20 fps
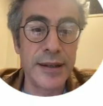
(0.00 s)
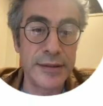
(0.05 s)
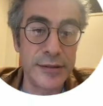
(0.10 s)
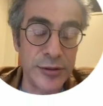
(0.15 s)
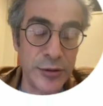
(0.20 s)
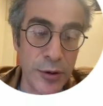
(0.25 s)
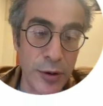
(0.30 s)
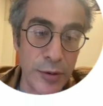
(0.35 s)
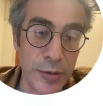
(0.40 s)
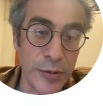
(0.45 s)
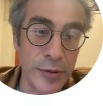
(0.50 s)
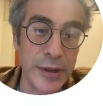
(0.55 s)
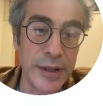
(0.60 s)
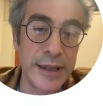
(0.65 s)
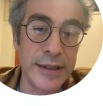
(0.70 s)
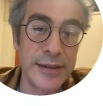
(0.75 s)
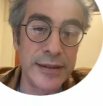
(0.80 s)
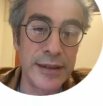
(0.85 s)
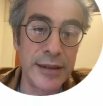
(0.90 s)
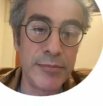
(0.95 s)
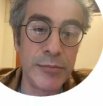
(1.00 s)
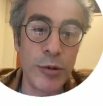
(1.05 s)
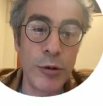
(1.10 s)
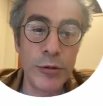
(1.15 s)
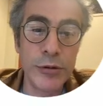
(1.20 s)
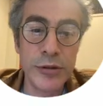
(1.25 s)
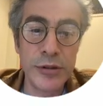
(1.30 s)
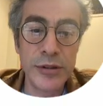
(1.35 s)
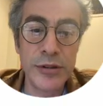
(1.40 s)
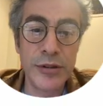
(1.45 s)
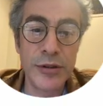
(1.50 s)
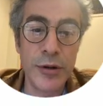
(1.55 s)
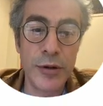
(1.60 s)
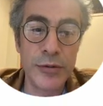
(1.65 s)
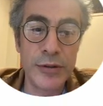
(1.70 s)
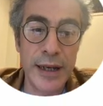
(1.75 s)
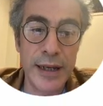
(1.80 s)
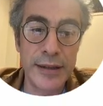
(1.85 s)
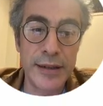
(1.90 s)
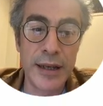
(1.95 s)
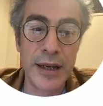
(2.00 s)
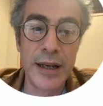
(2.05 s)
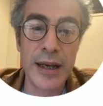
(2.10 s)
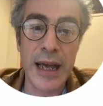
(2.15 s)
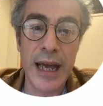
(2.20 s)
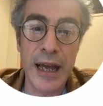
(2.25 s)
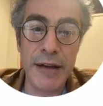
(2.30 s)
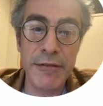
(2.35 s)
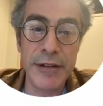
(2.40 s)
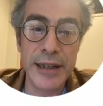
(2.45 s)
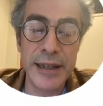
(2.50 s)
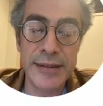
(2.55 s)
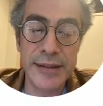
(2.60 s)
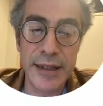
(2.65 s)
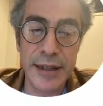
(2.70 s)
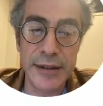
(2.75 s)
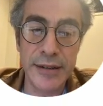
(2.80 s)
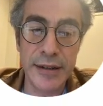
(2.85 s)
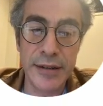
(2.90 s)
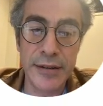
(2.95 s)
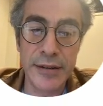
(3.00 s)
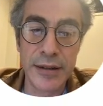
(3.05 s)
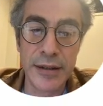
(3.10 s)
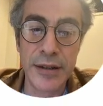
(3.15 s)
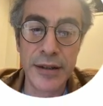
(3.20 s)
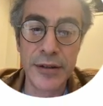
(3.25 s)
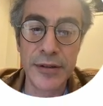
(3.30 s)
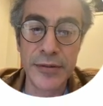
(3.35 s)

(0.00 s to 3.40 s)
So it is important to know that having a signal